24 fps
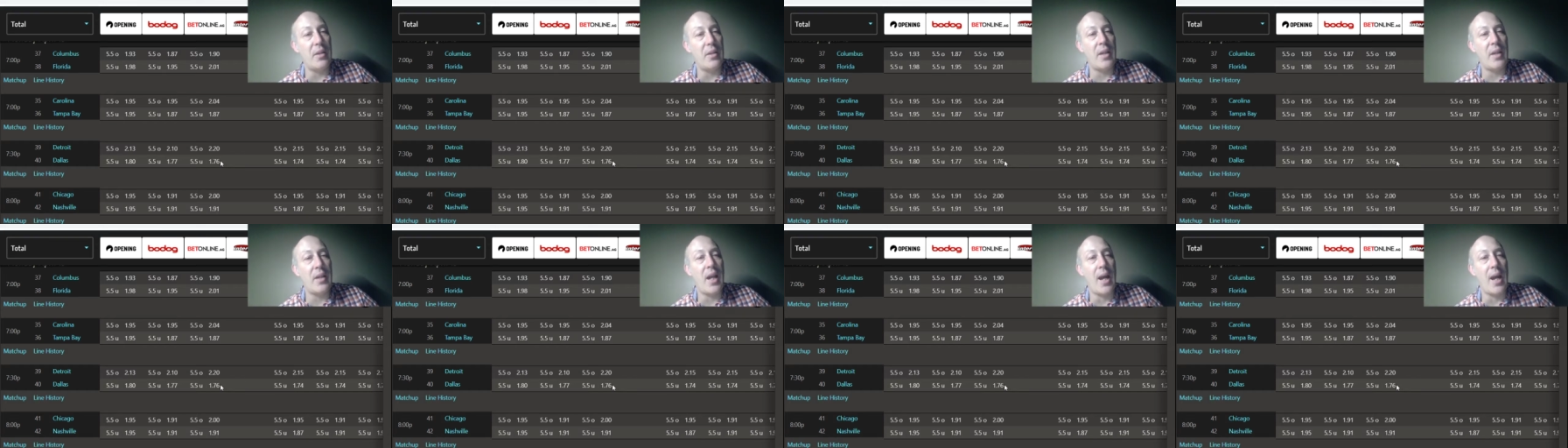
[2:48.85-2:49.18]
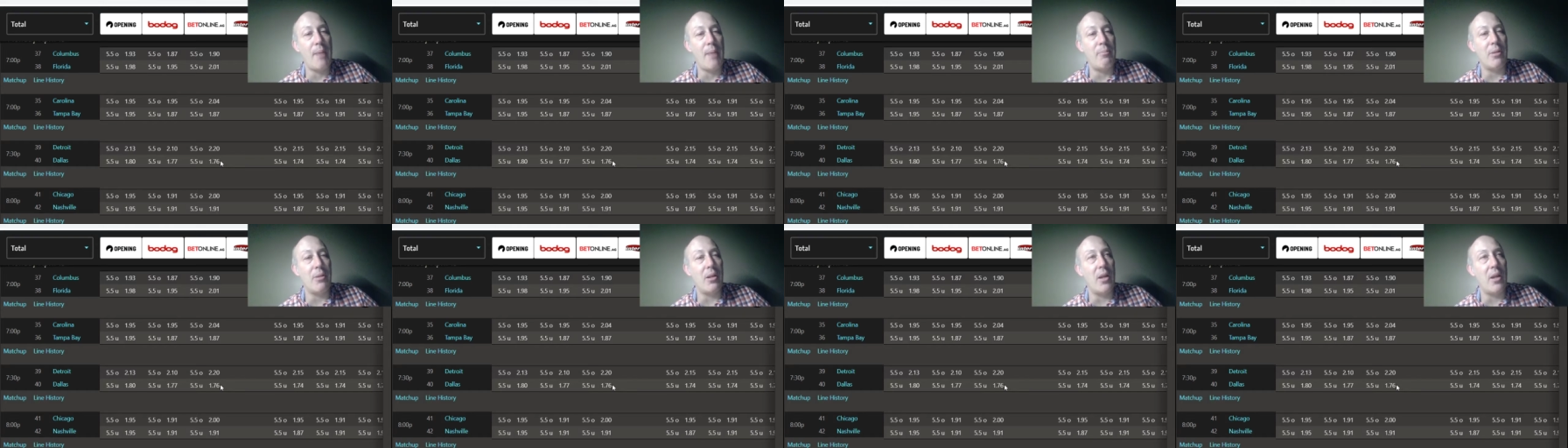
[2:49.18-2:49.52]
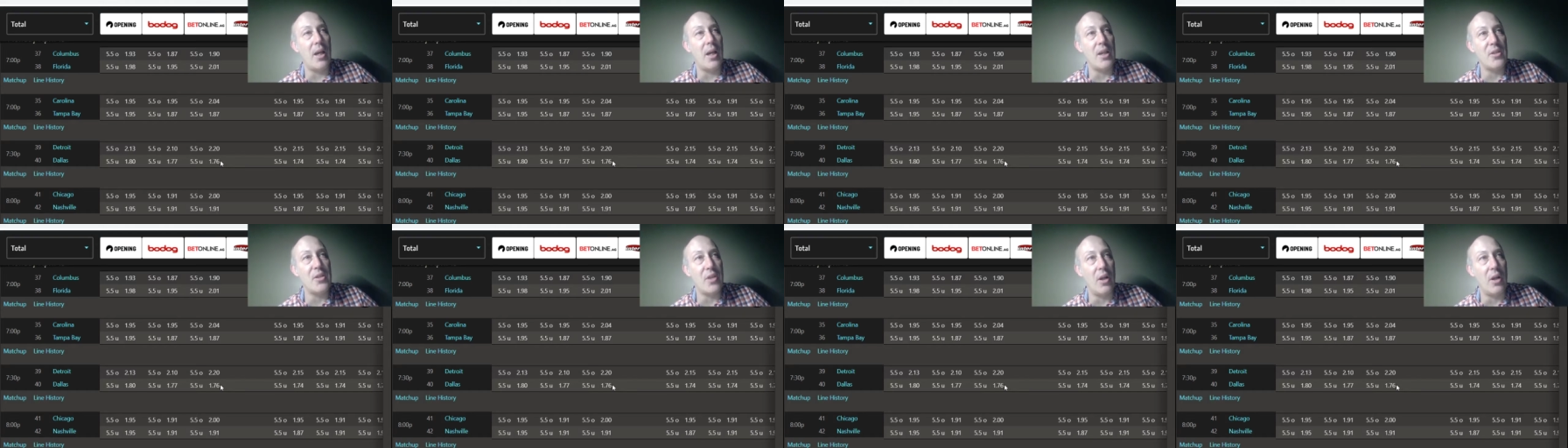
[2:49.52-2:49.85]

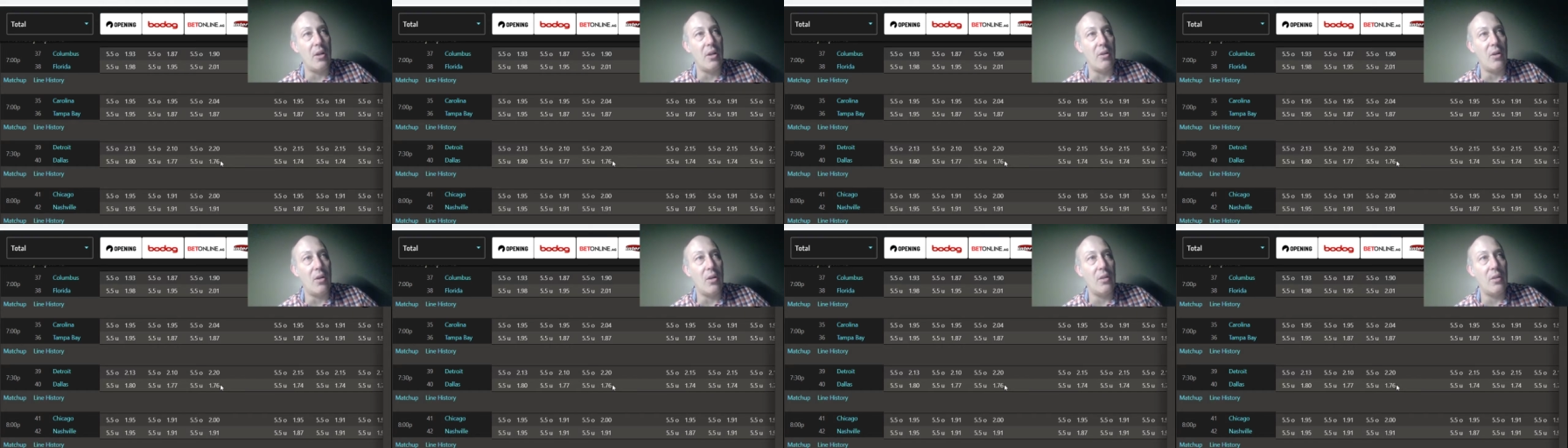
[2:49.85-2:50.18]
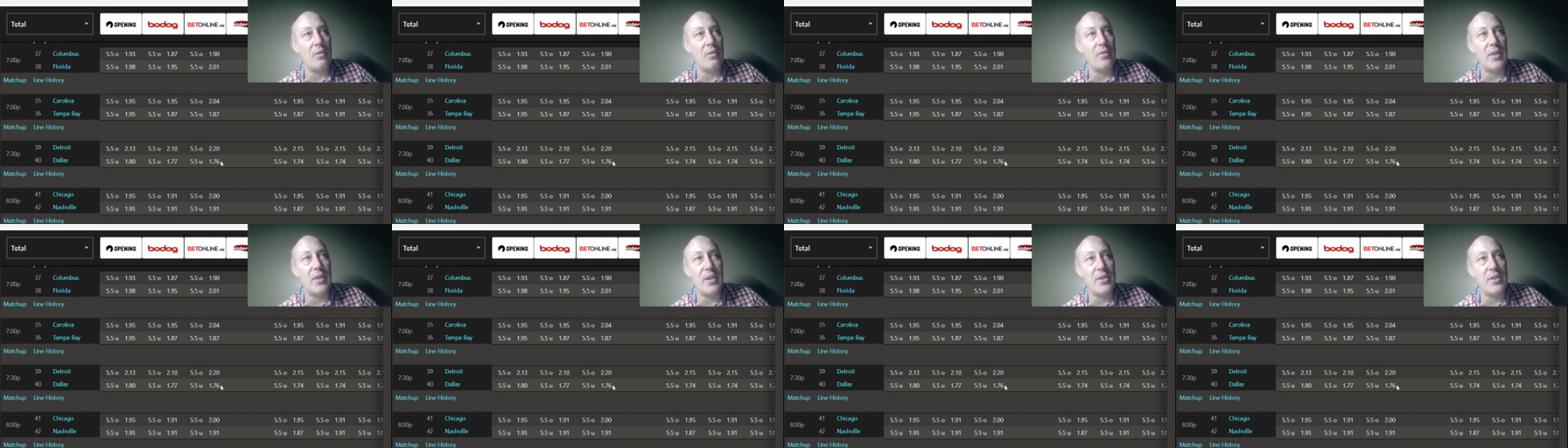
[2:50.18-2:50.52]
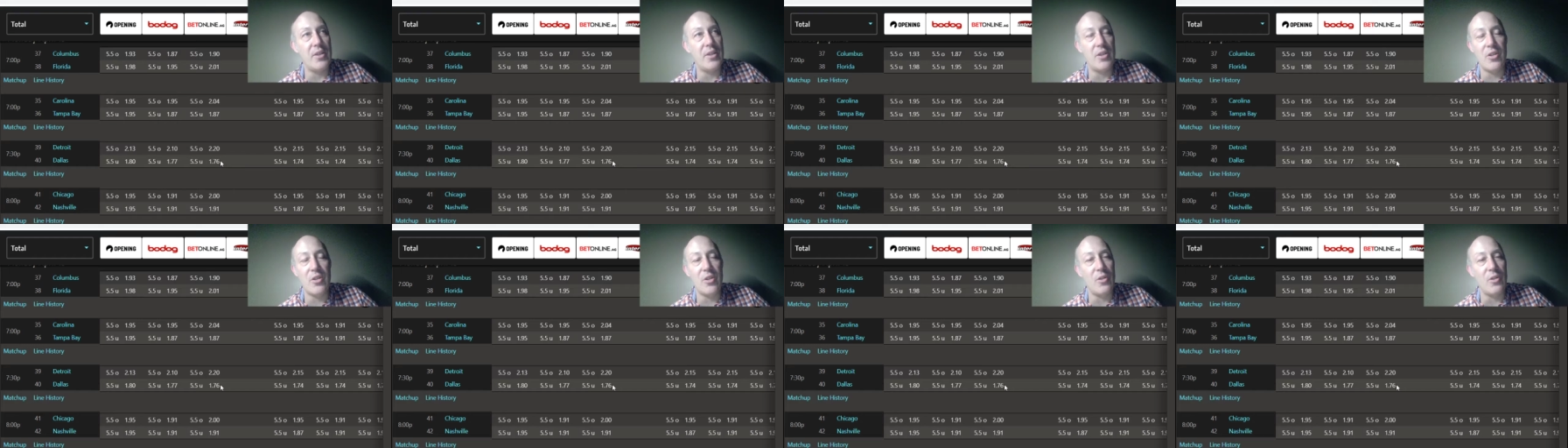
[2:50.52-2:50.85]
capitalize on all of these
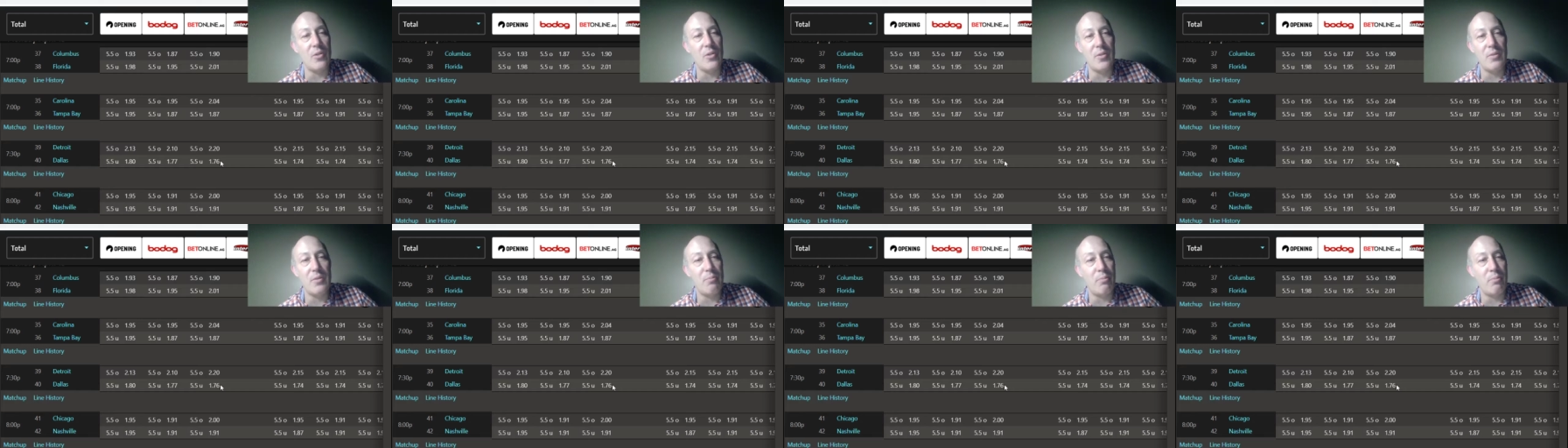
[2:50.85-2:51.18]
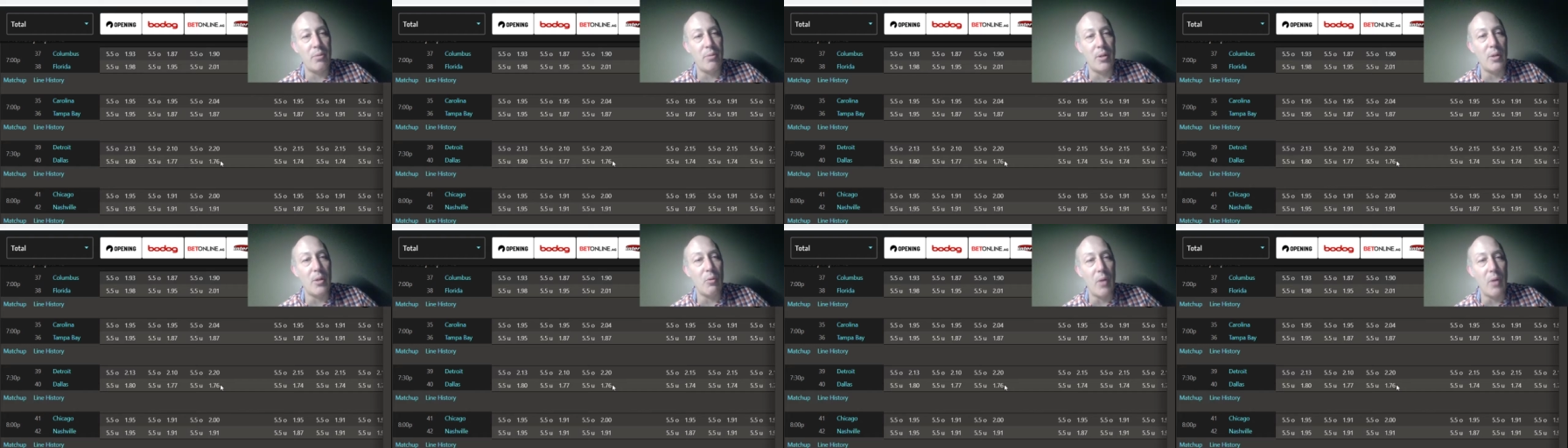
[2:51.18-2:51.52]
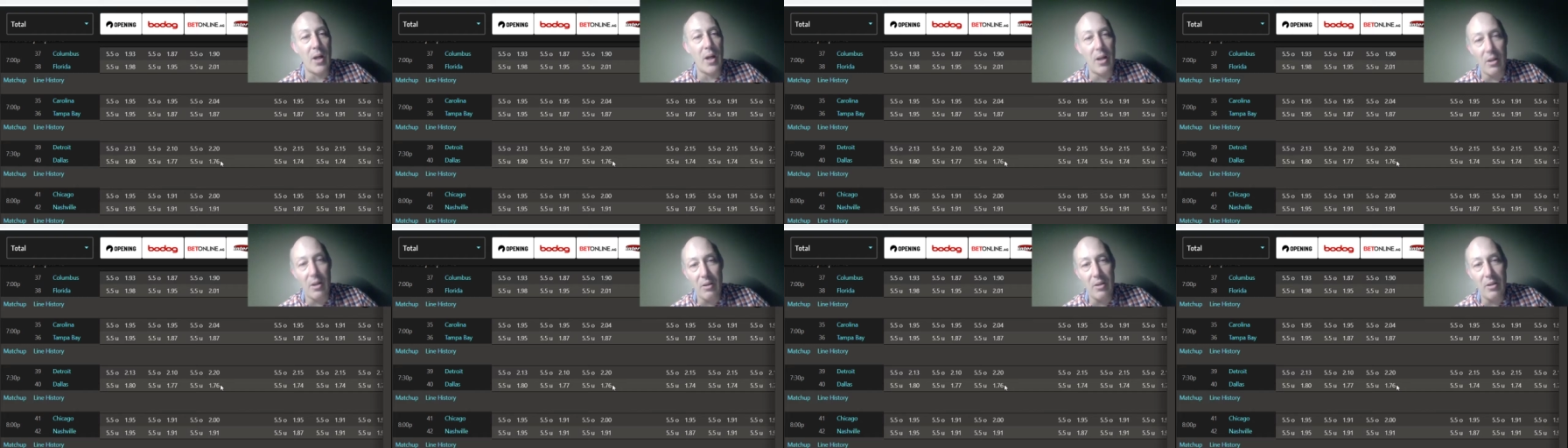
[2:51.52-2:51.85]
issues pretty
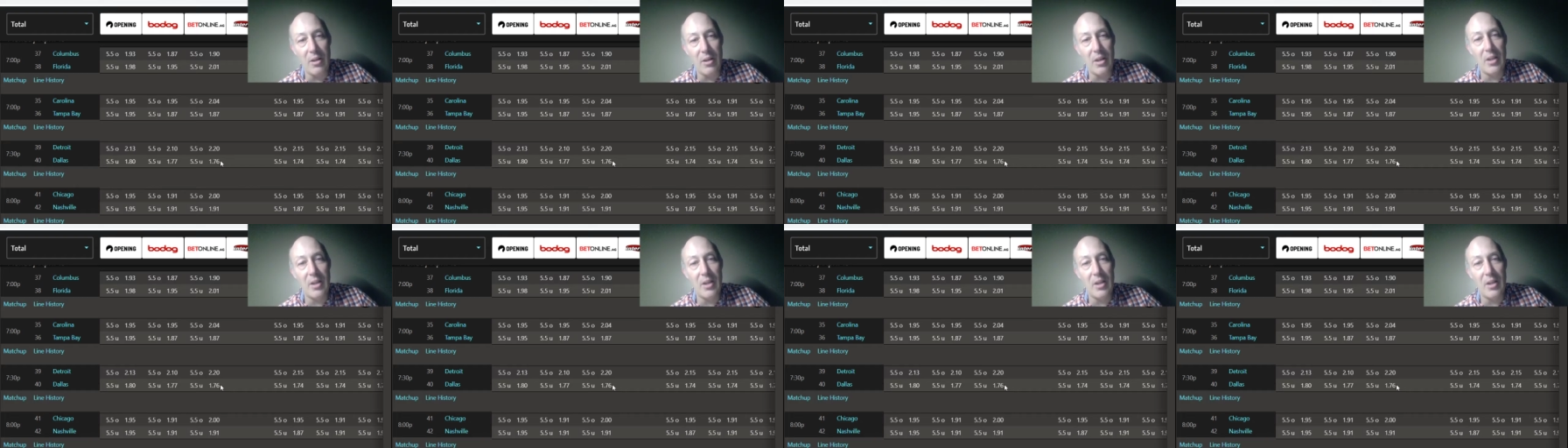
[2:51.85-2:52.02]
well.